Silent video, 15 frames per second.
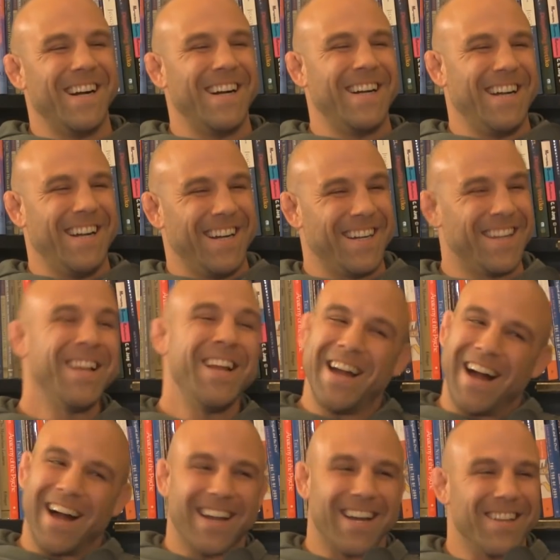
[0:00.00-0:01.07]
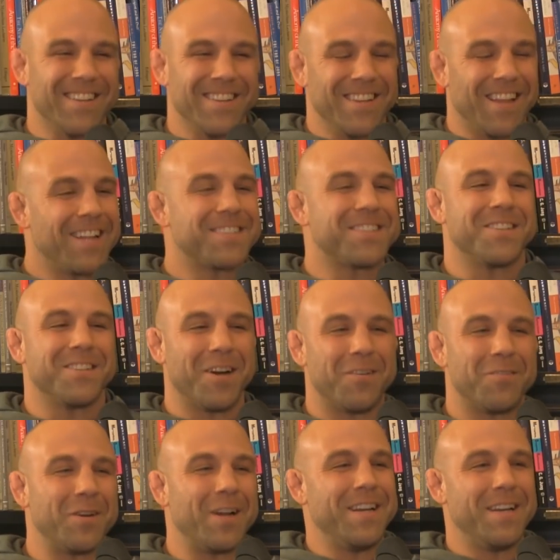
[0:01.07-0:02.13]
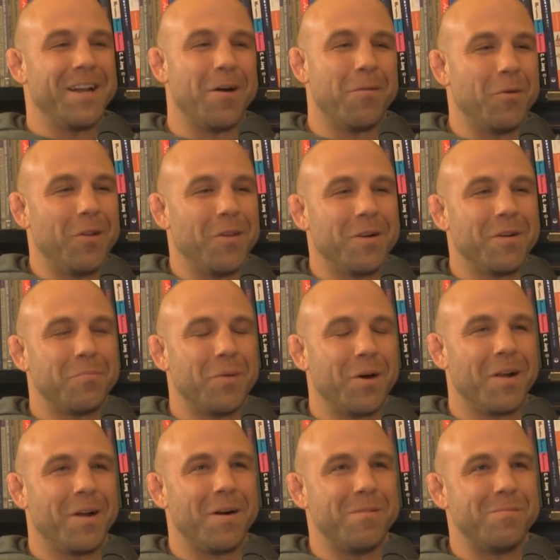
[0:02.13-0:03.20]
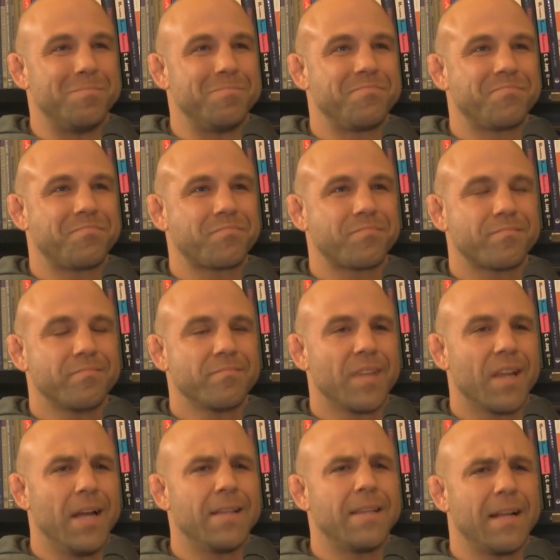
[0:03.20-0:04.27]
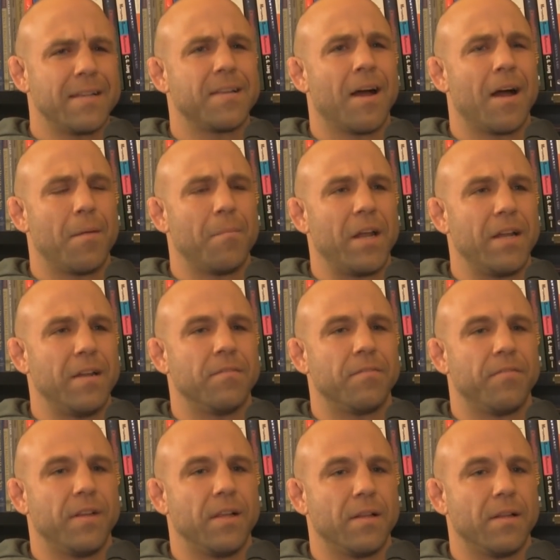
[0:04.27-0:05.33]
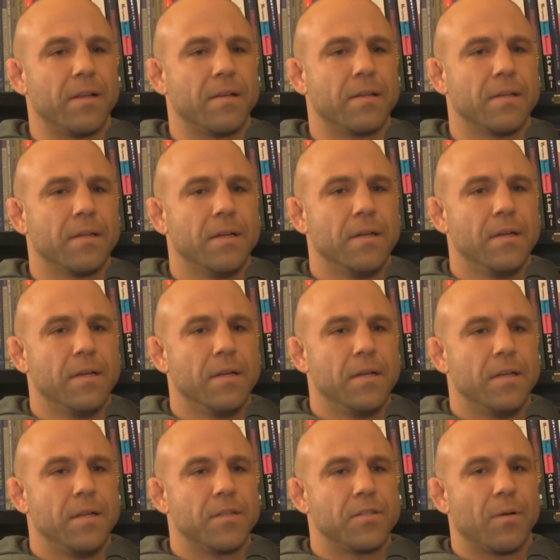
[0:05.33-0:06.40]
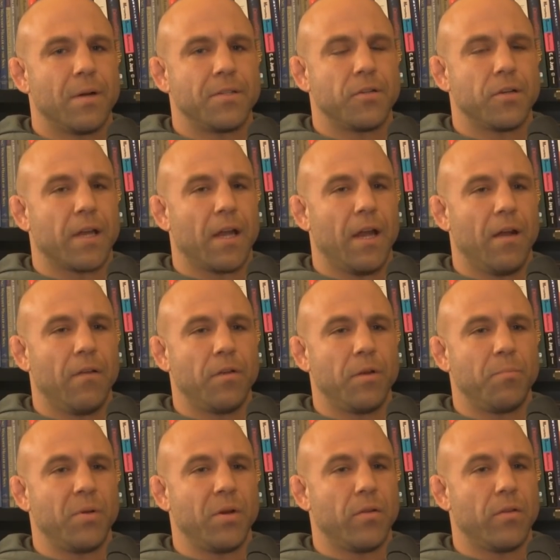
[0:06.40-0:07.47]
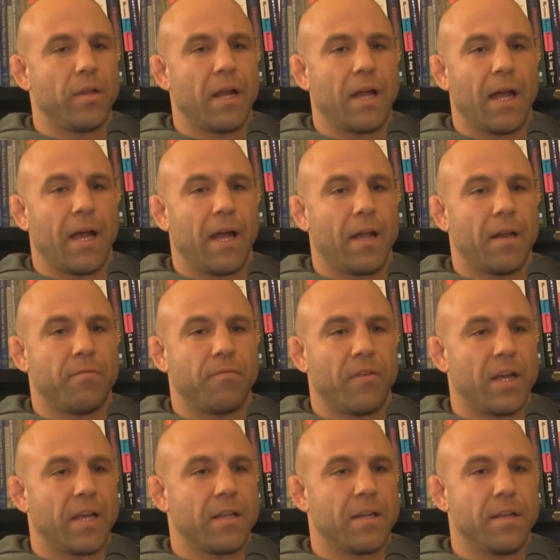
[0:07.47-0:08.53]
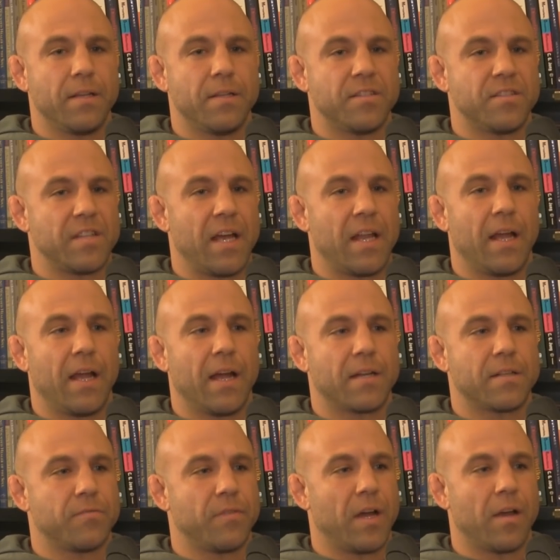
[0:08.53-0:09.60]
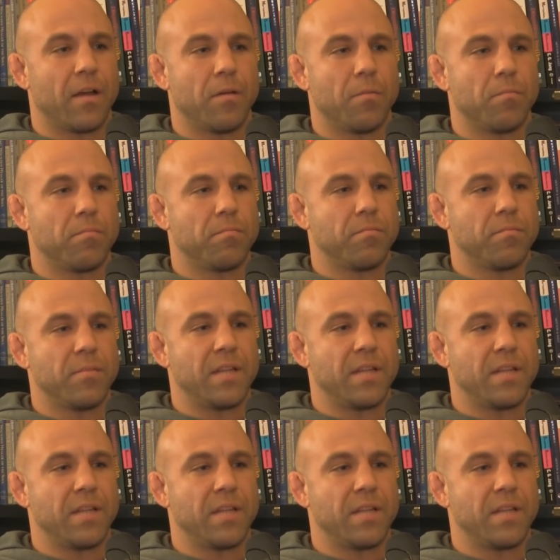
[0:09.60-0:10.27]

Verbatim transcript: I got lots of love right now, brother. But yeah. um, at that time, I didn't feel it. So I took every pill that I had Vicodin, Xanax, Valium,